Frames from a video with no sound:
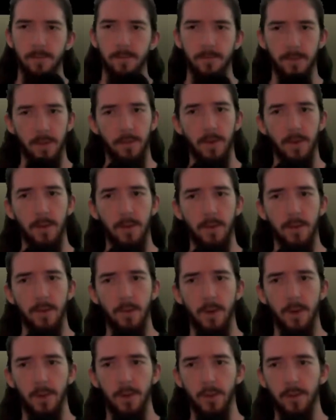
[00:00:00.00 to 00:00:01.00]
It's a very good
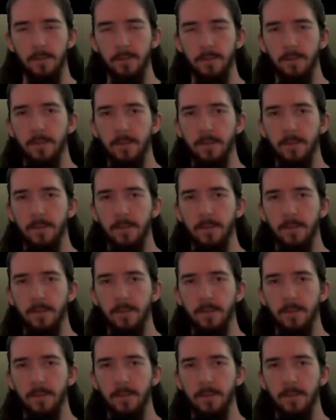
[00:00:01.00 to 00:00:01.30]
question,